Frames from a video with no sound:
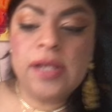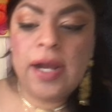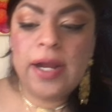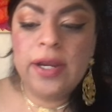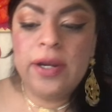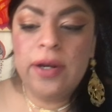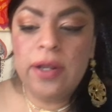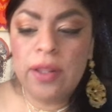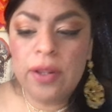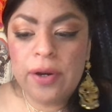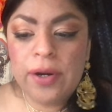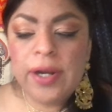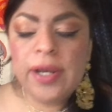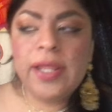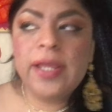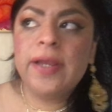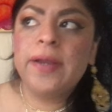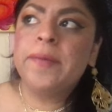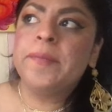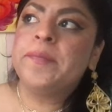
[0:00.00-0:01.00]
higher
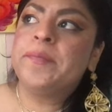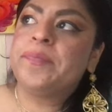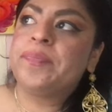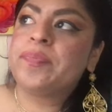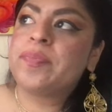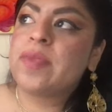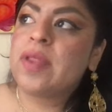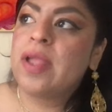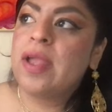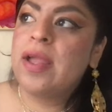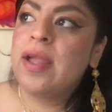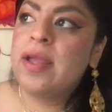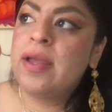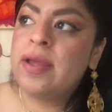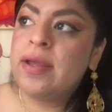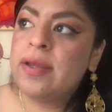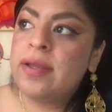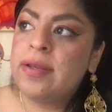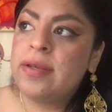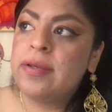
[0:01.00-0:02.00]
learning,
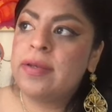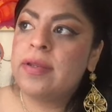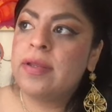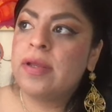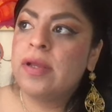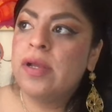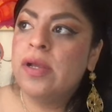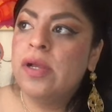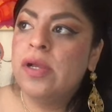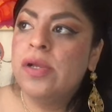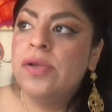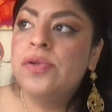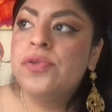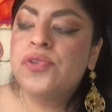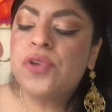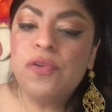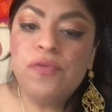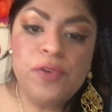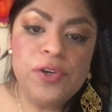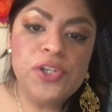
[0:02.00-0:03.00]
and
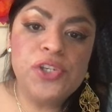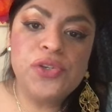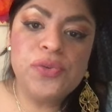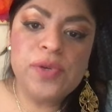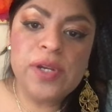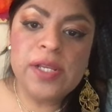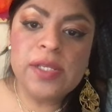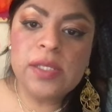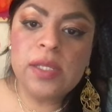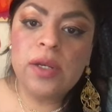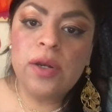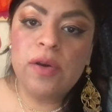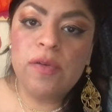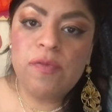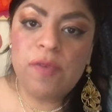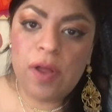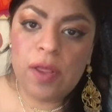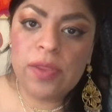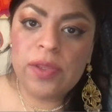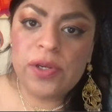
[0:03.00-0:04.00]
so Fortuna's in her
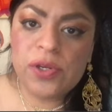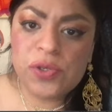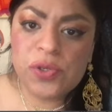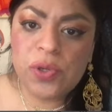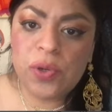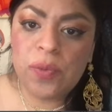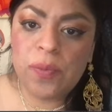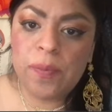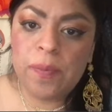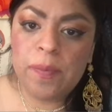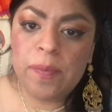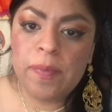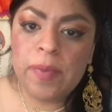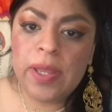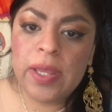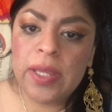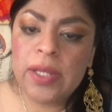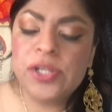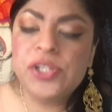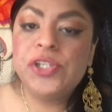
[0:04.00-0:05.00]
father's home
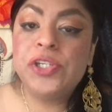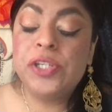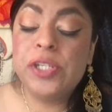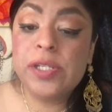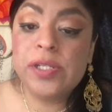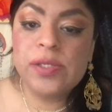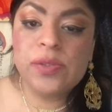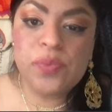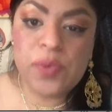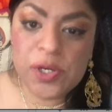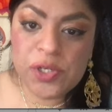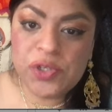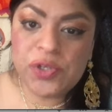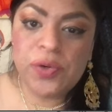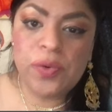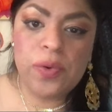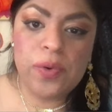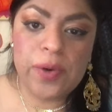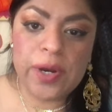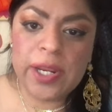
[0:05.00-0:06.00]
and she is
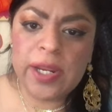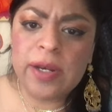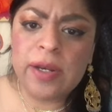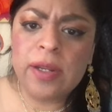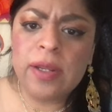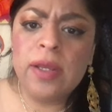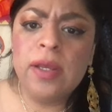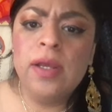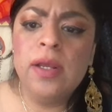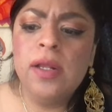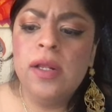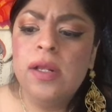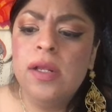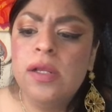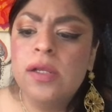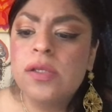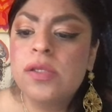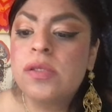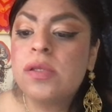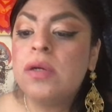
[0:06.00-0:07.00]
retrograde.
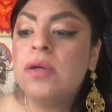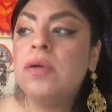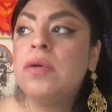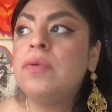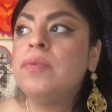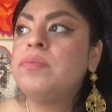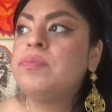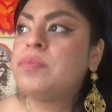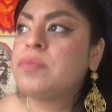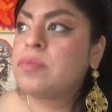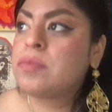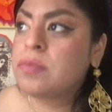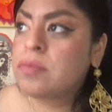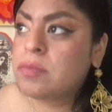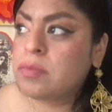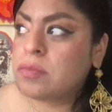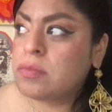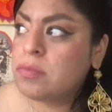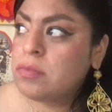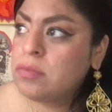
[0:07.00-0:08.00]
So
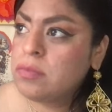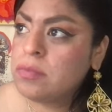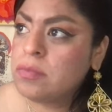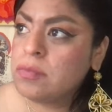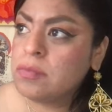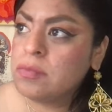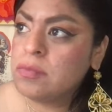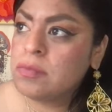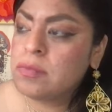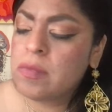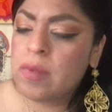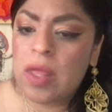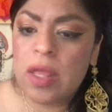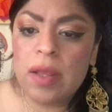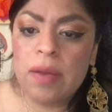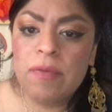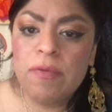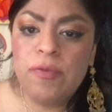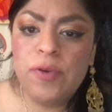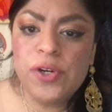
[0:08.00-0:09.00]

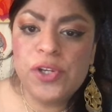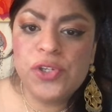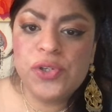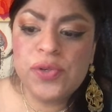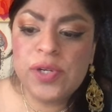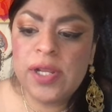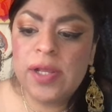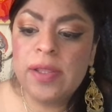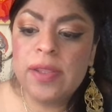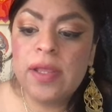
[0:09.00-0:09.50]
Fortuna,